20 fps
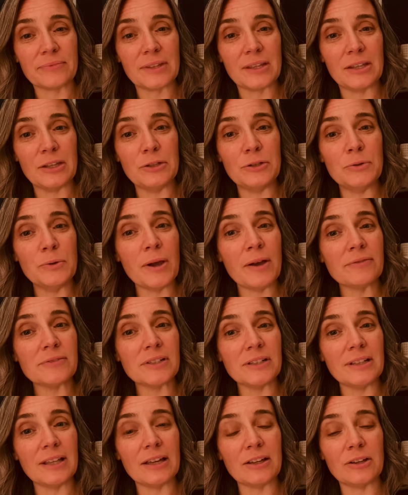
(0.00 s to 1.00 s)
You do have
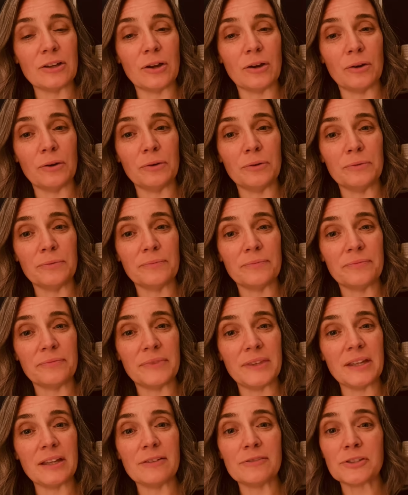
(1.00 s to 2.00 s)
to let go.
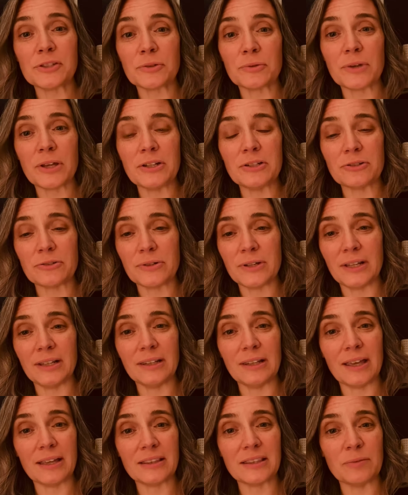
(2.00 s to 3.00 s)
Think of surrendering
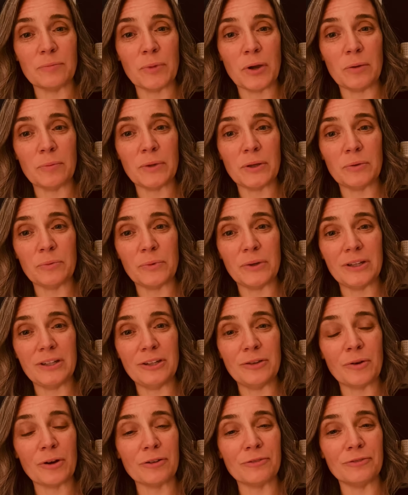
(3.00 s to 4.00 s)
like the moment when
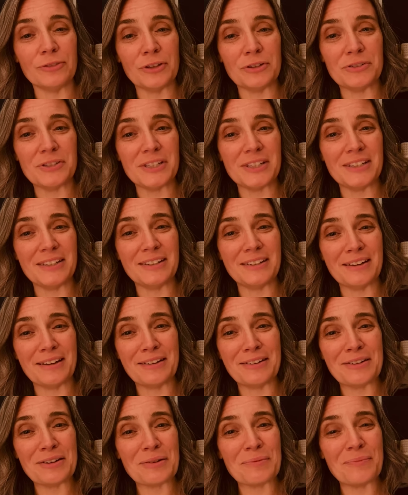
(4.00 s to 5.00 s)
you are floating
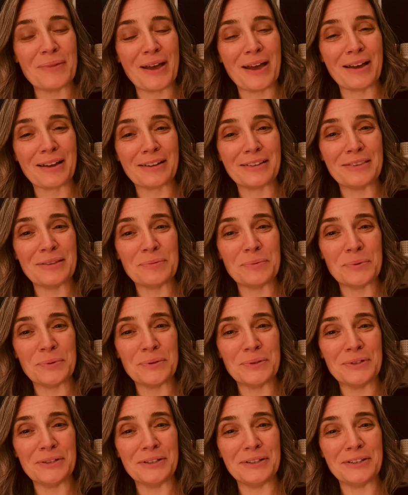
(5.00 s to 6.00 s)
on your back in the
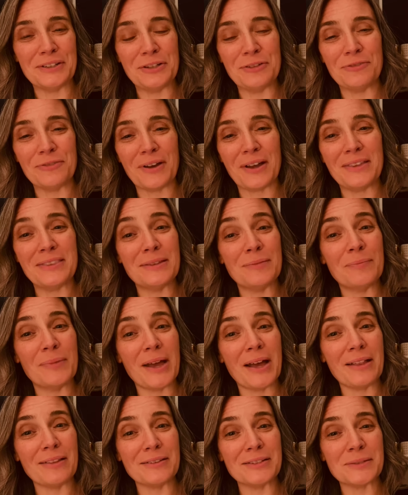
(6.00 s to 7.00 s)
pool and you find the
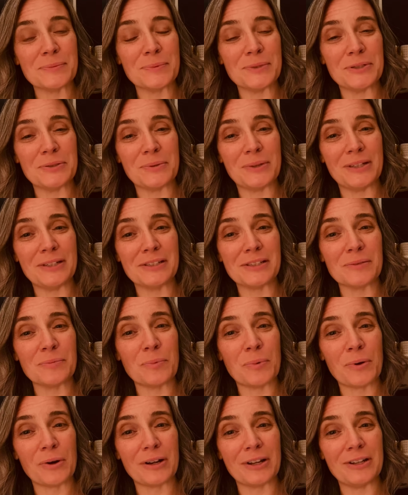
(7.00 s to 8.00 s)
balance between
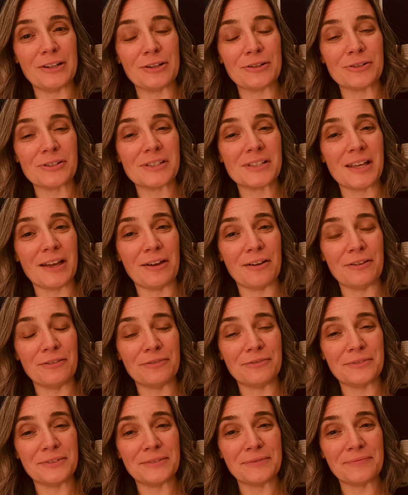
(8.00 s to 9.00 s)
supporting yourself
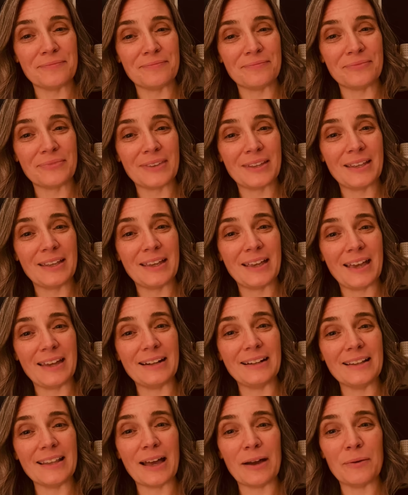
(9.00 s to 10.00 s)
and
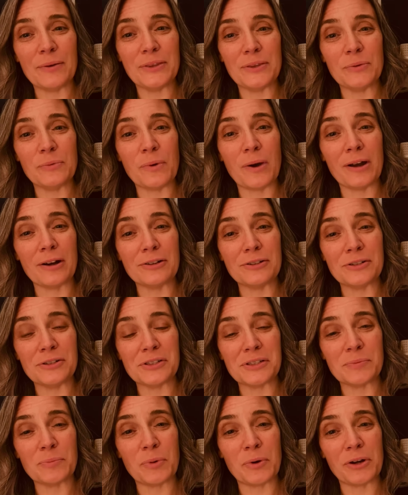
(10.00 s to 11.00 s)
allowing the water to
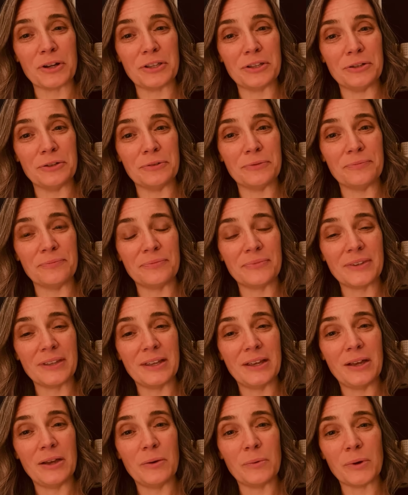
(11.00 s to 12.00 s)
support you,
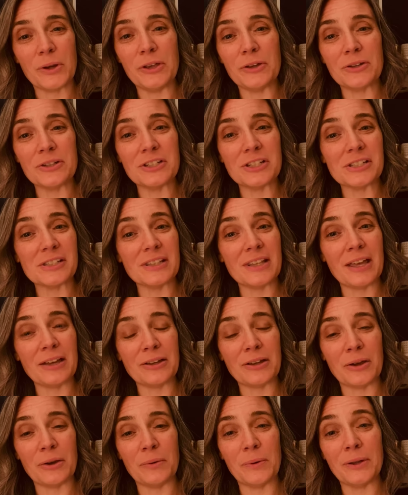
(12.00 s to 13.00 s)
where you can just let
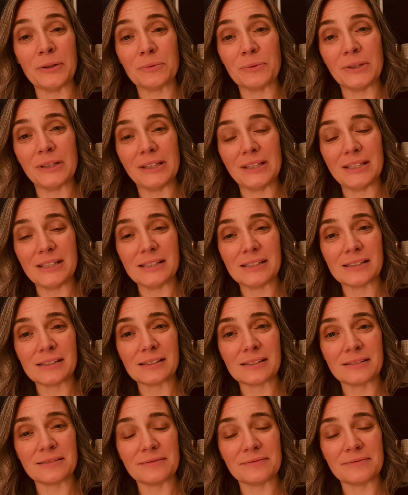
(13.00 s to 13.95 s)
go and release.